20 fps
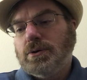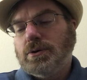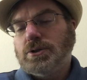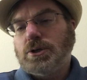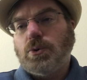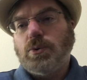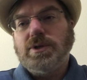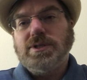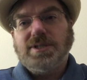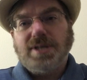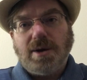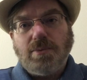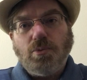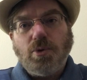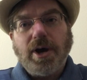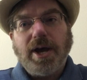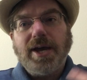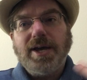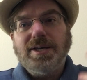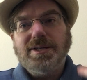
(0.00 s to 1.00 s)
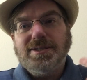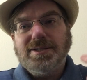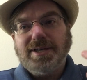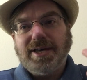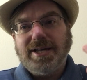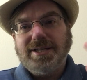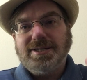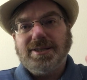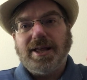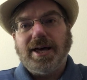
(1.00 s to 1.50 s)
So in some ways,
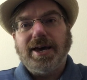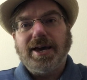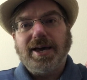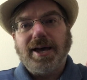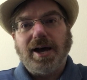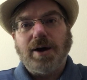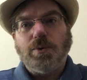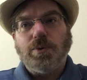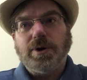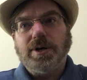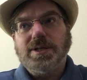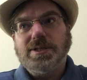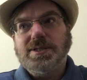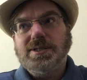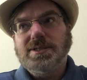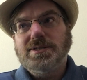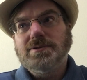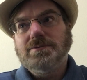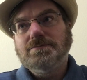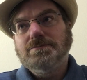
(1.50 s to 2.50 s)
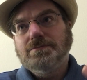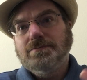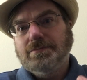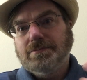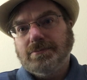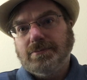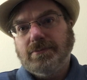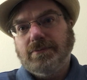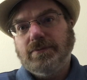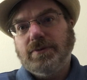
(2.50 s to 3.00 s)
it's like I was,
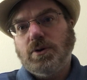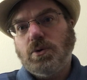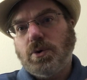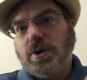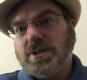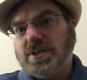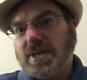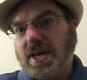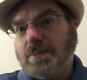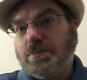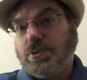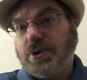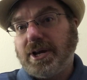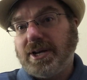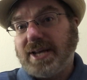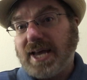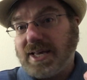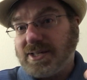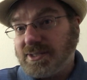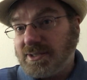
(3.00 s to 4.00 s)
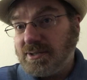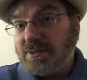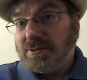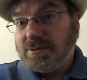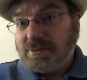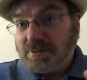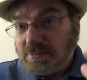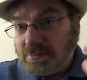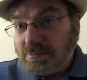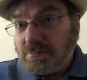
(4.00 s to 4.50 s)
if you want to say,
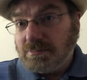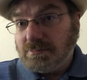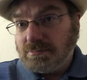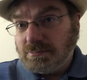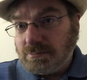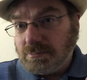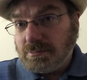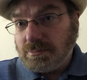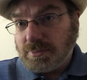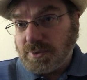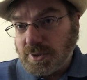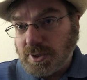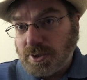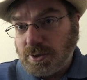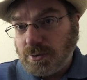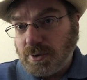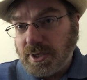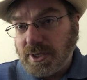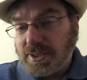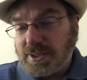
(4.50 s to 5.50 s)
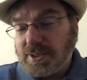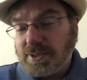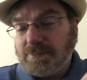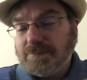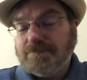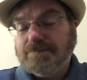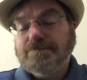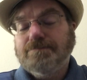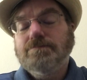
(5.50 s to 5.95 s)
predestined to do this.